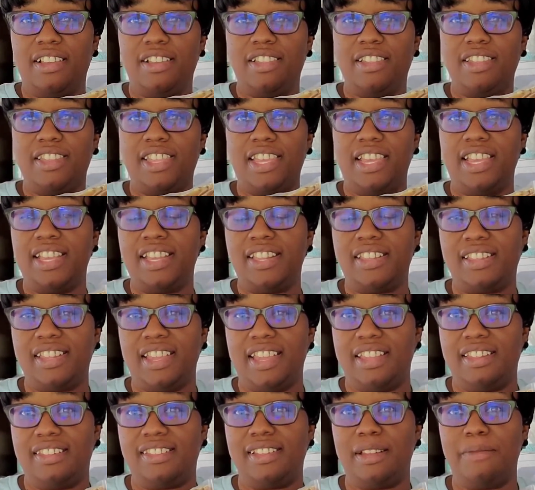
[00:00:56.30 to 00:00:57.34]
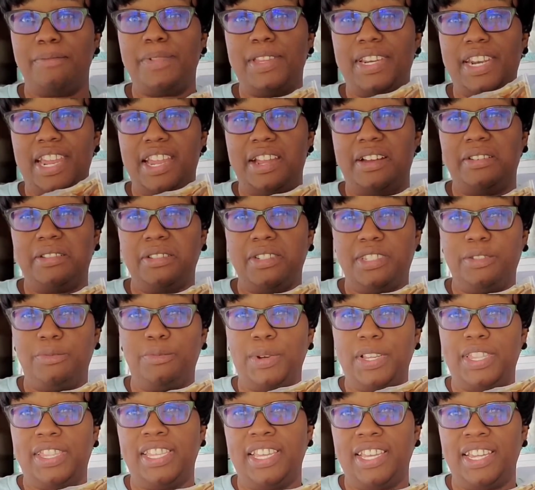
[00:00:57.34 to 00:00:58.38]
this and something else
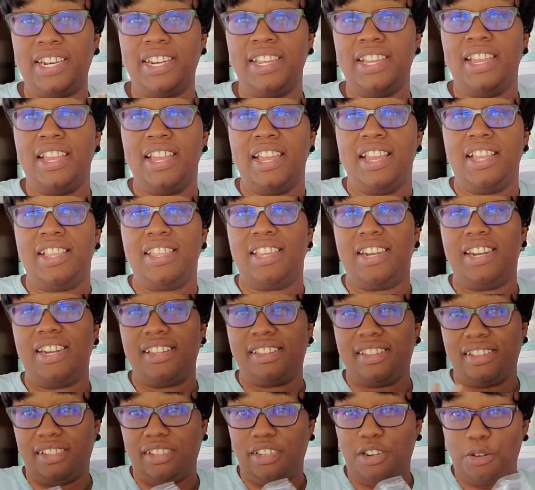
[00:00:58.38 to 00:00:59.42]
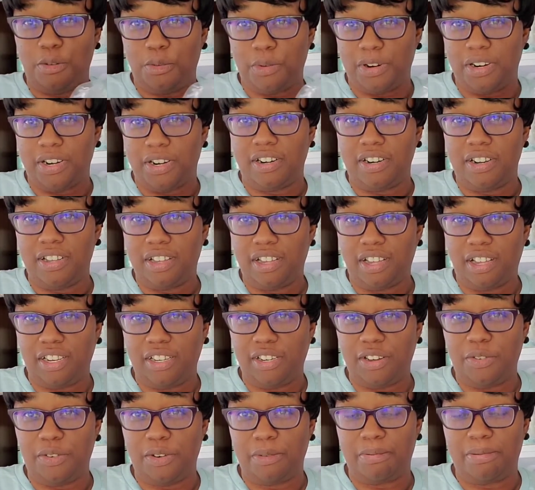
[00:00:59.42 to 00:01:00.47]
with it, then it's a lower a
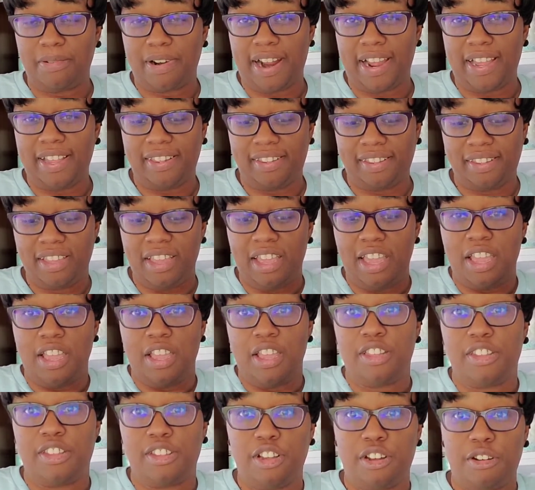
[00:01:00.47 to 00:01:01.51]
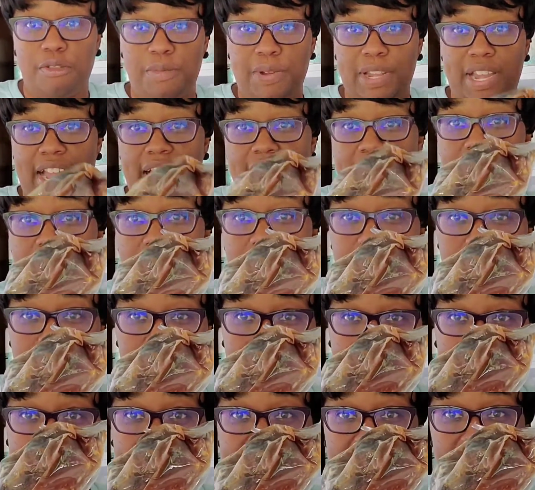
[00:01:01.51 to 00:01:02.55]
lower price. So we got,
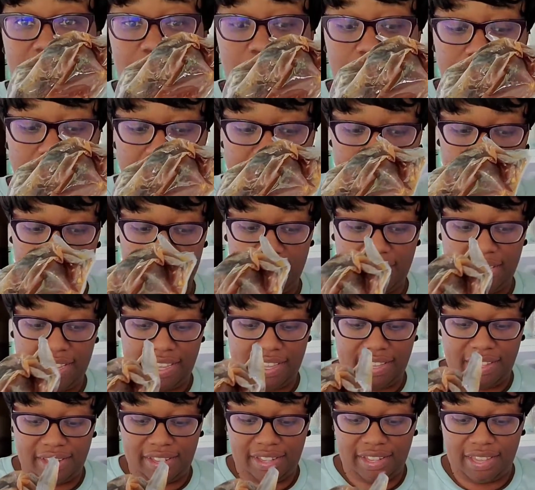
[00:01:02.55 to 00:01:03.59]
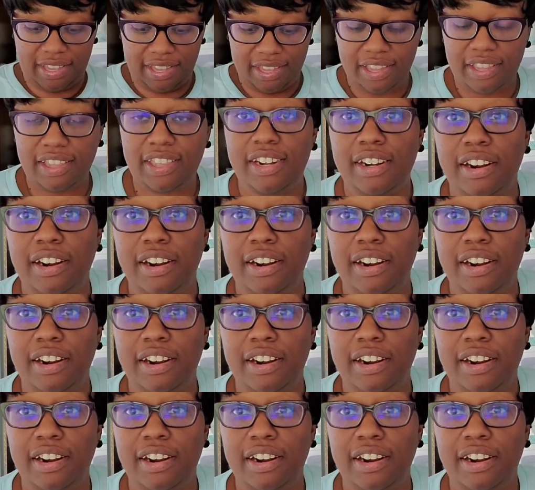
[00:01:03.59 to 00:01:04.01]
I got two of these, and